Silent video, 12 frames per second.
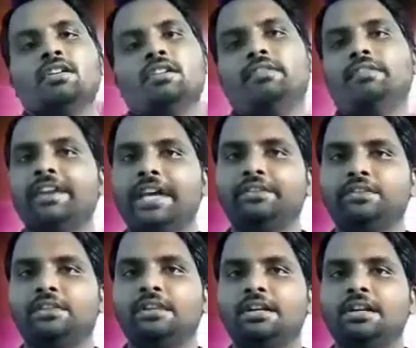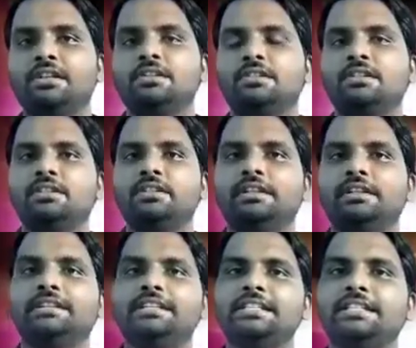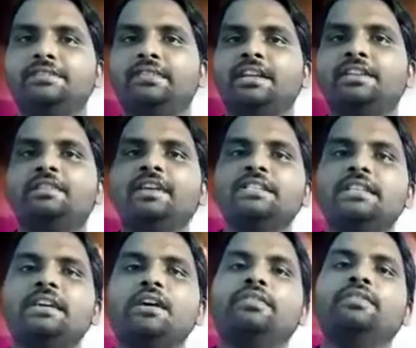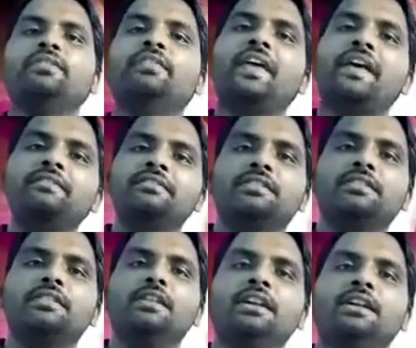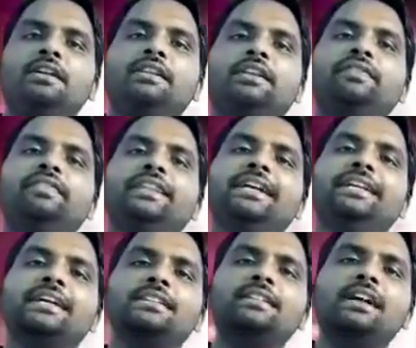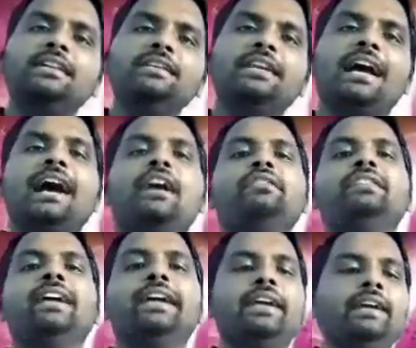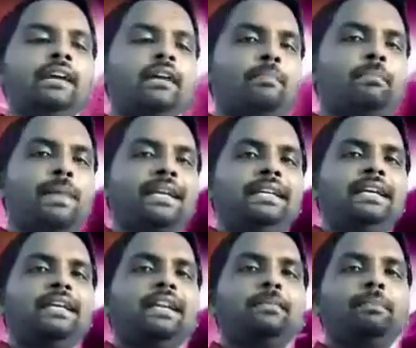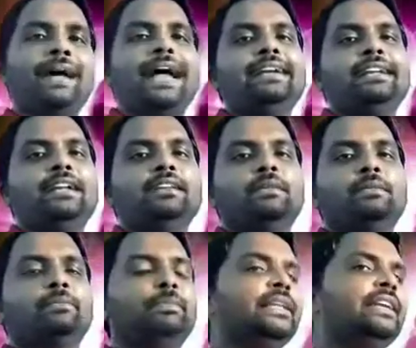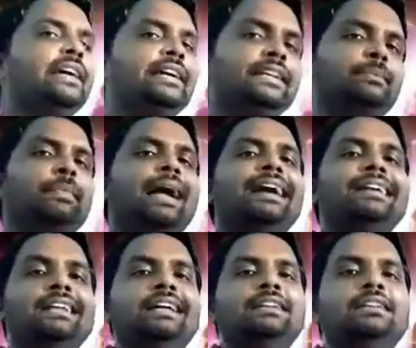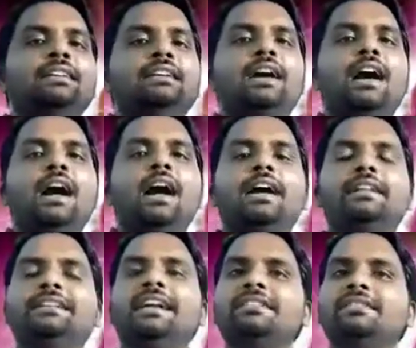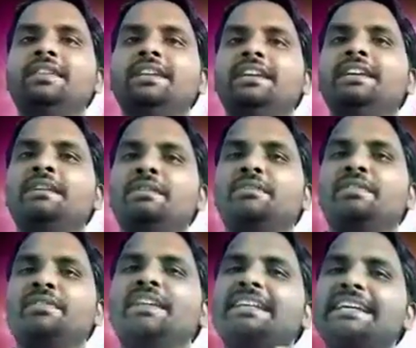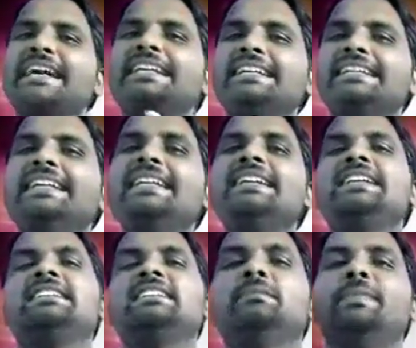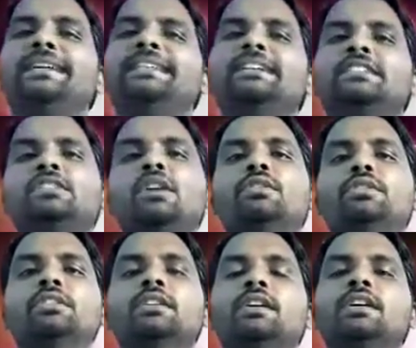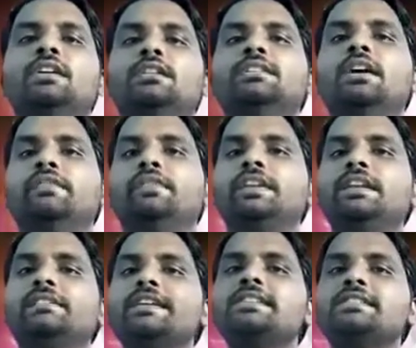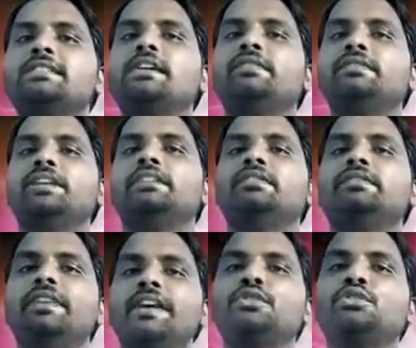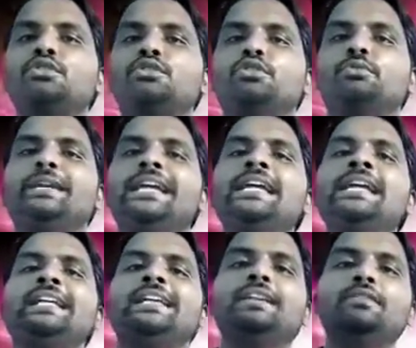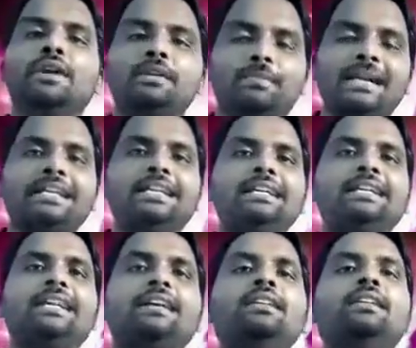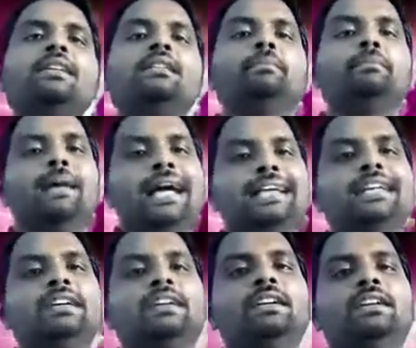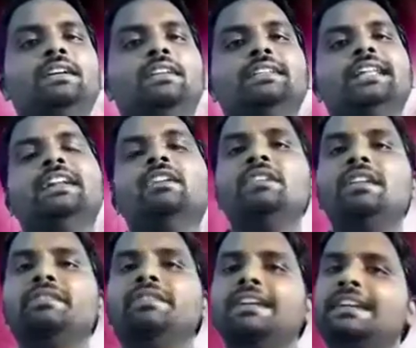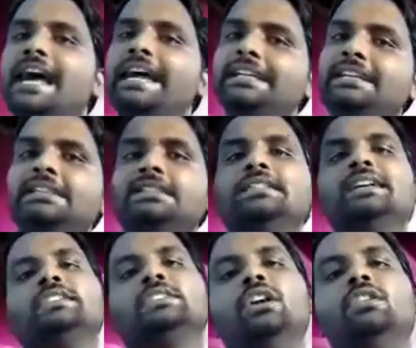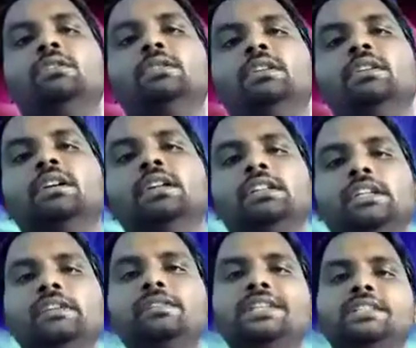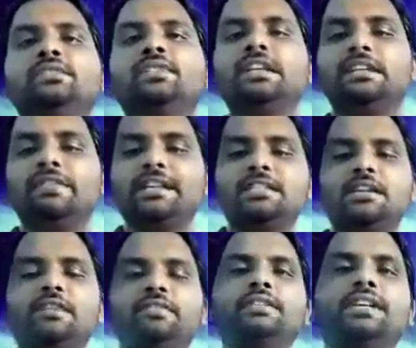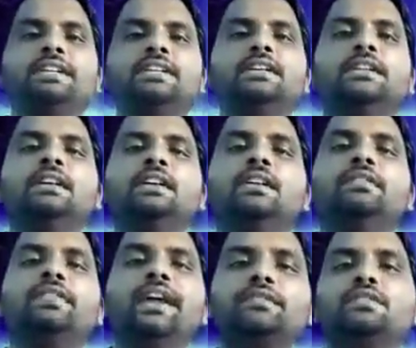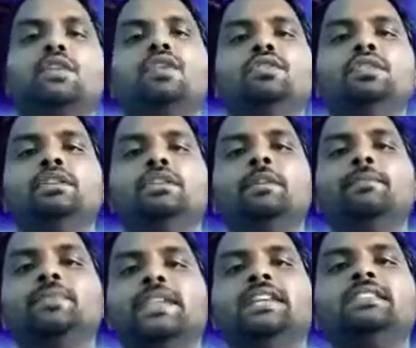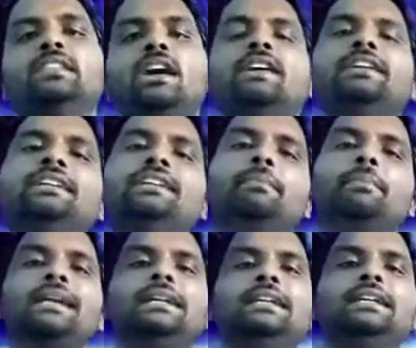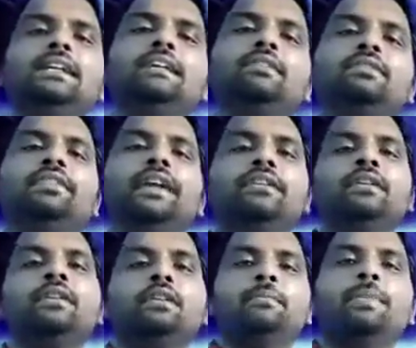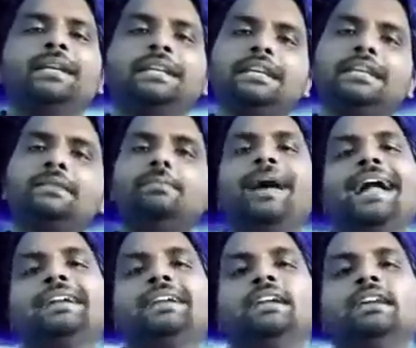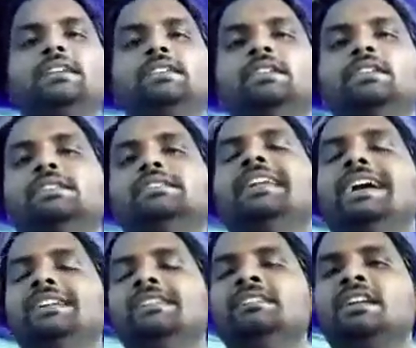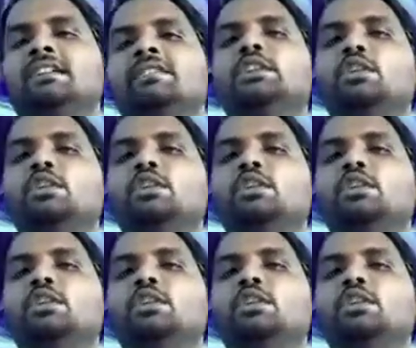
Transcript: waves. So this frequency of waves, if they does not have a particular pattern, periodic pattern, that we will get irritation by that sound. The frequency of that waves should be in one particular manner, then only we like that sound. If this frequency of that wave sound is not in a particular pattern, then we